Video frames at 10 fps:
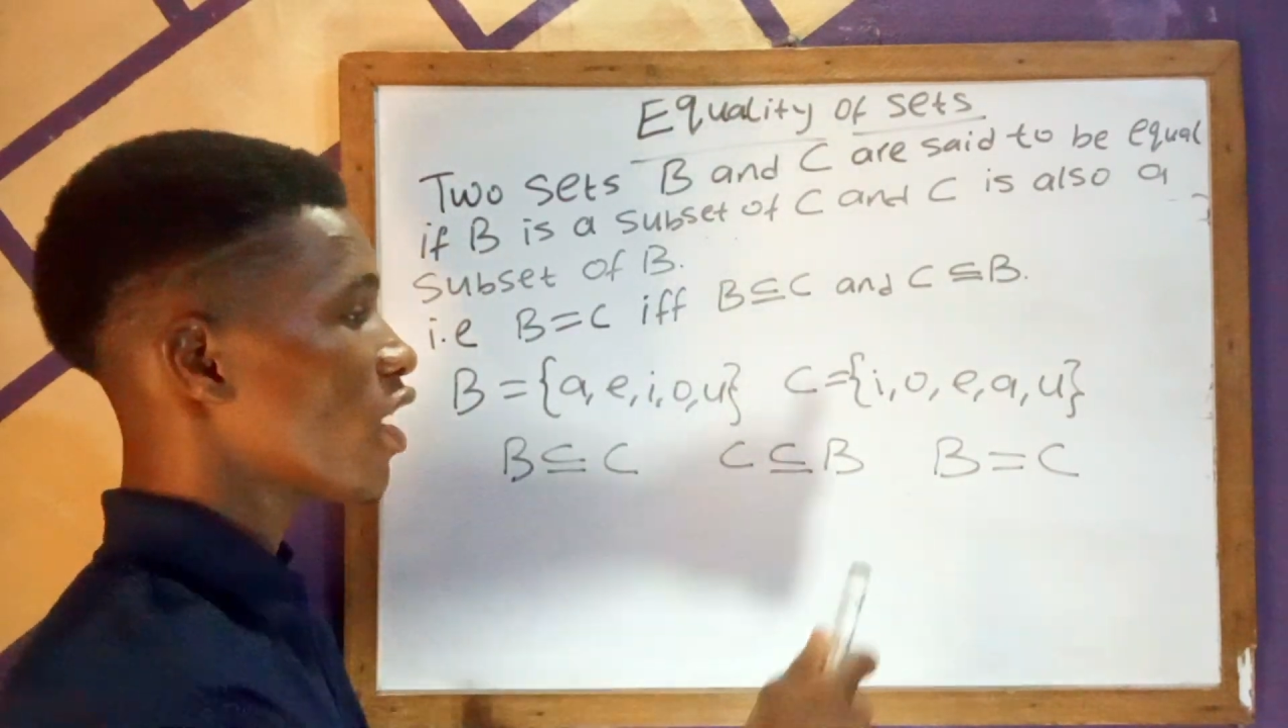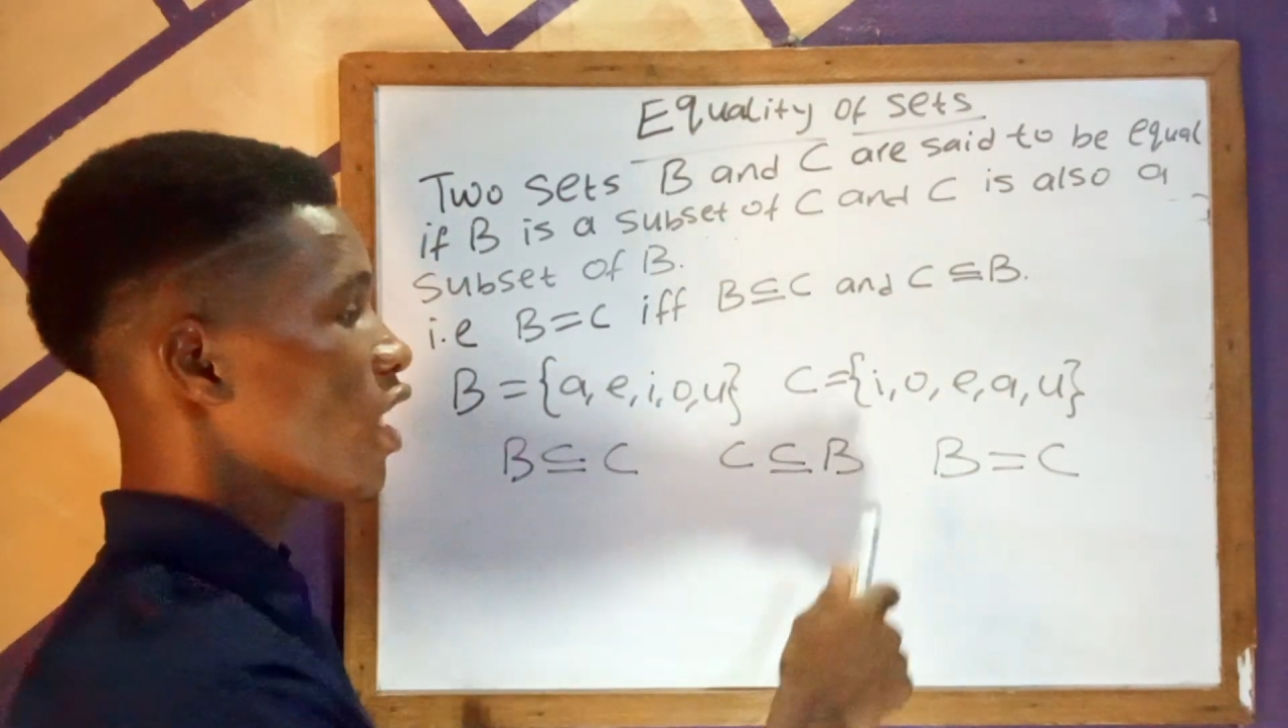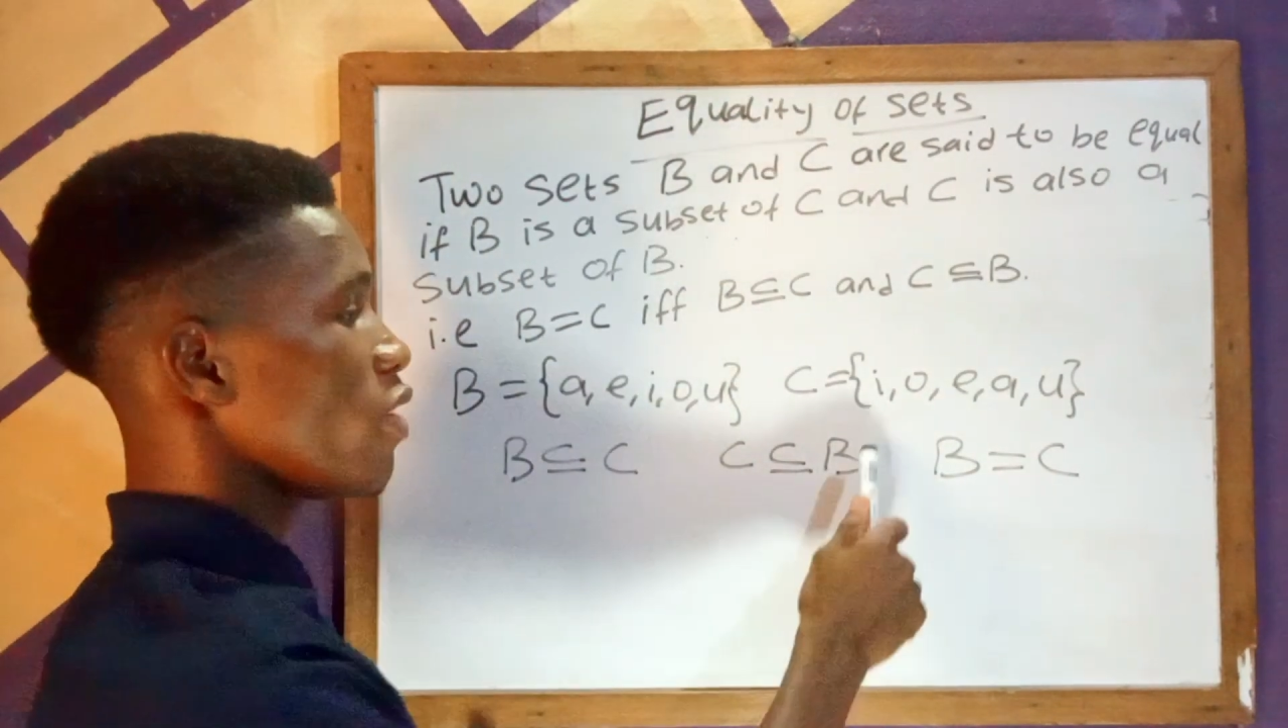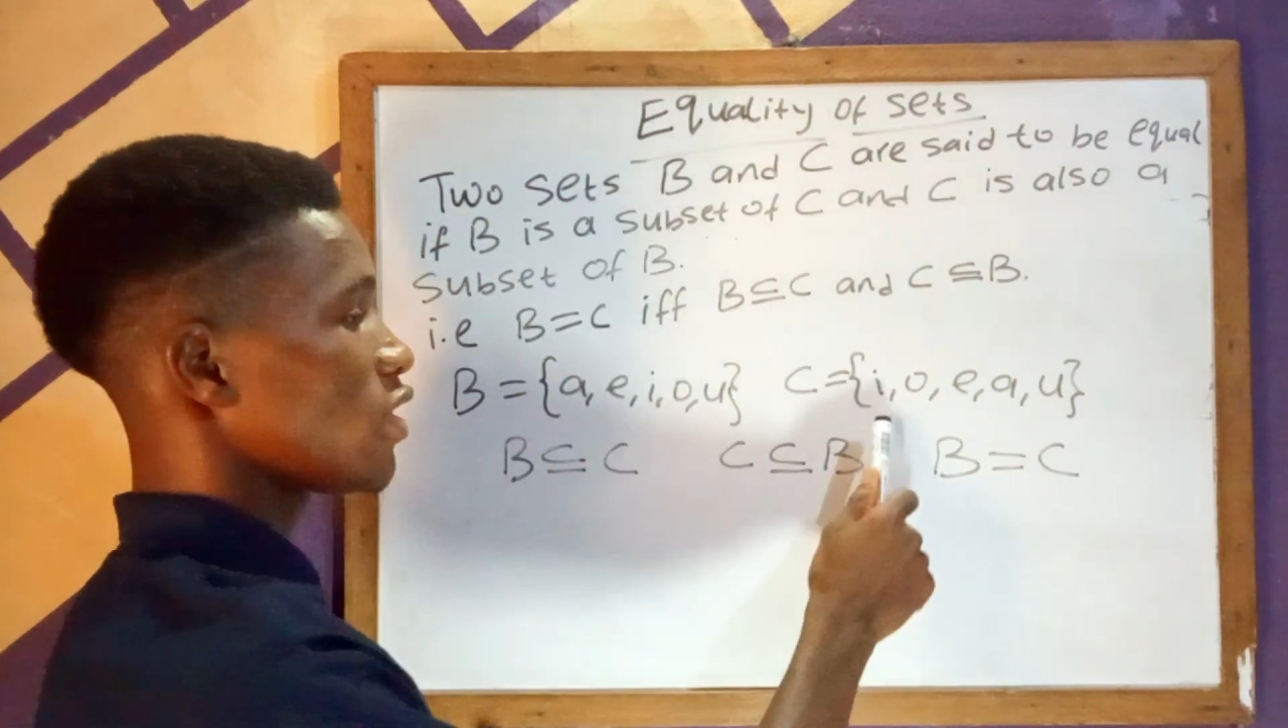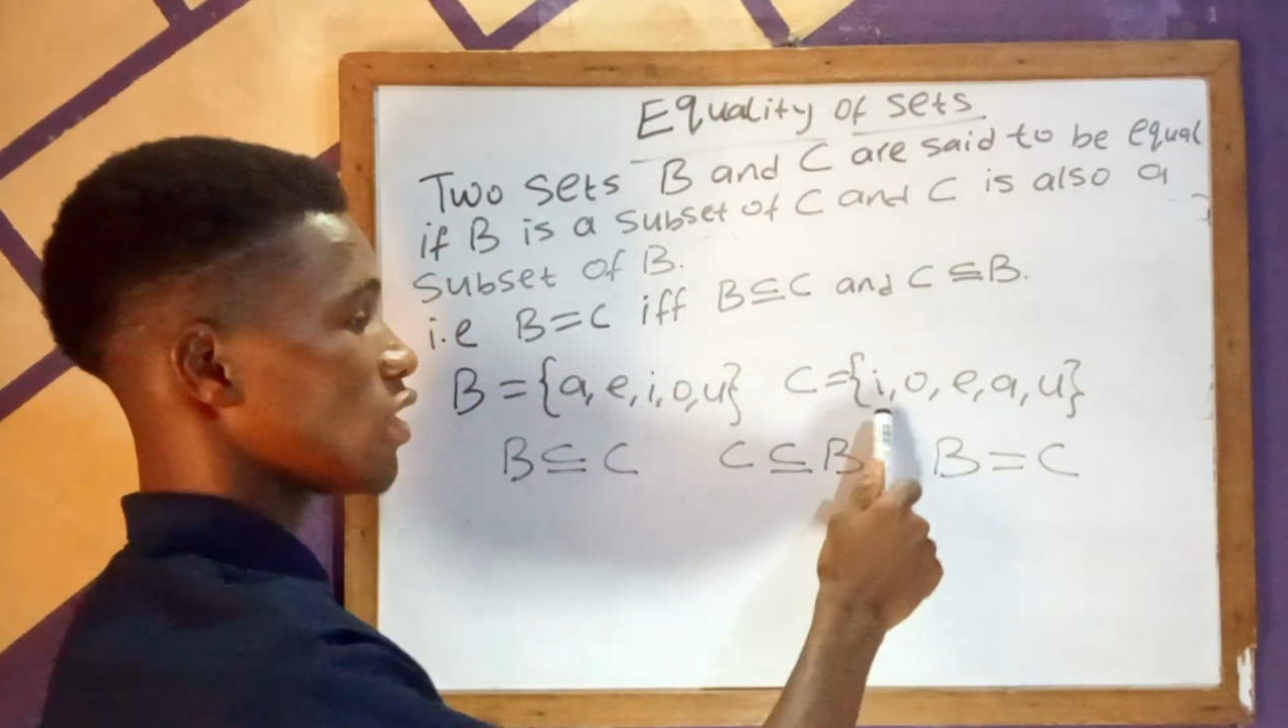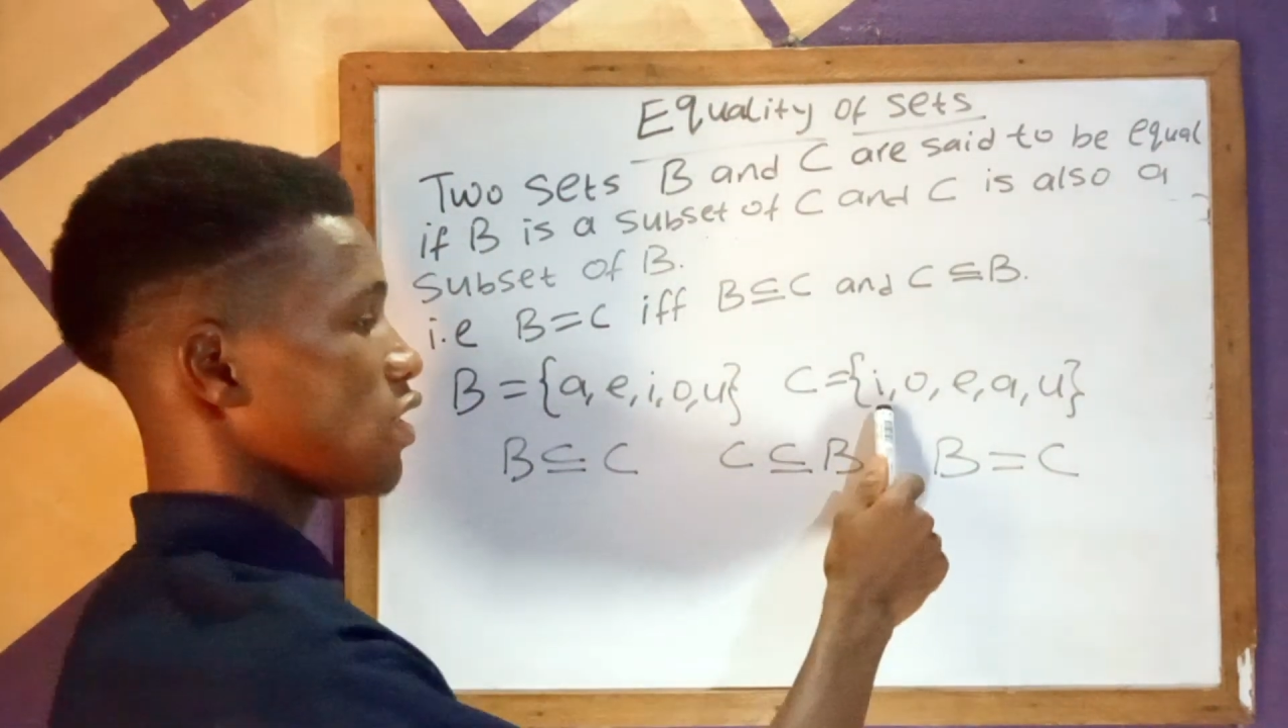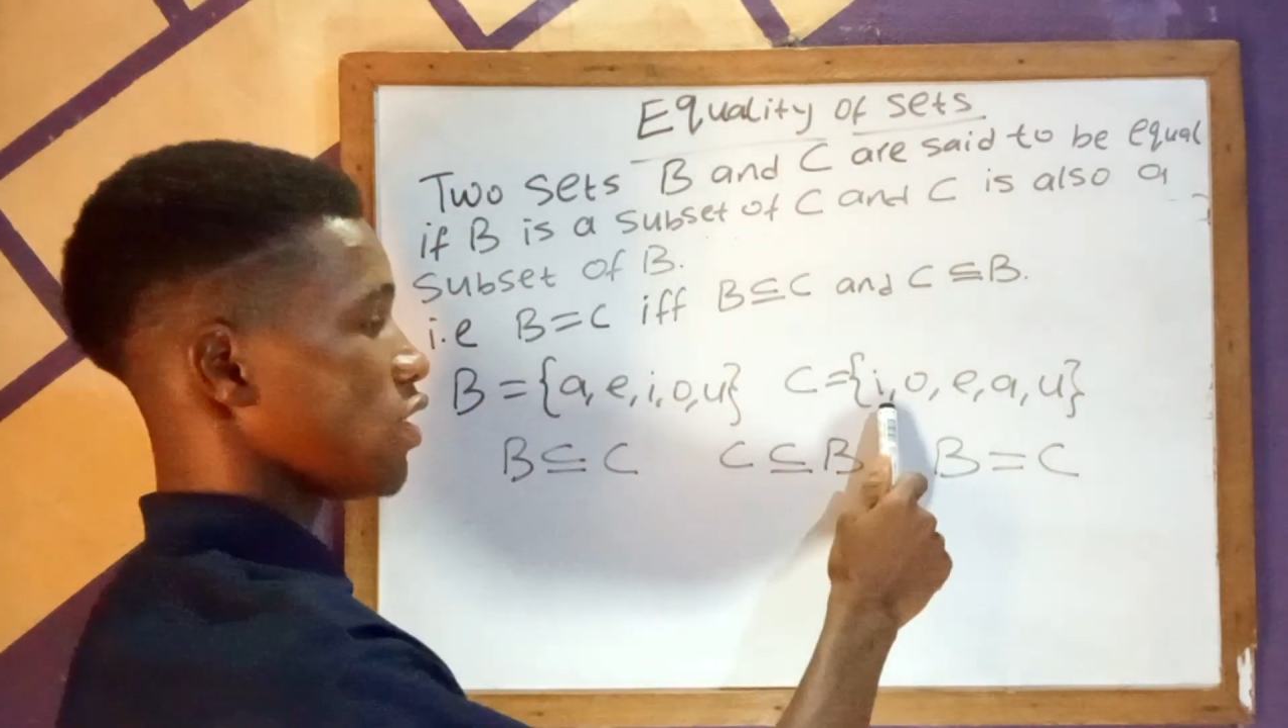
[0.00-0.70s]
element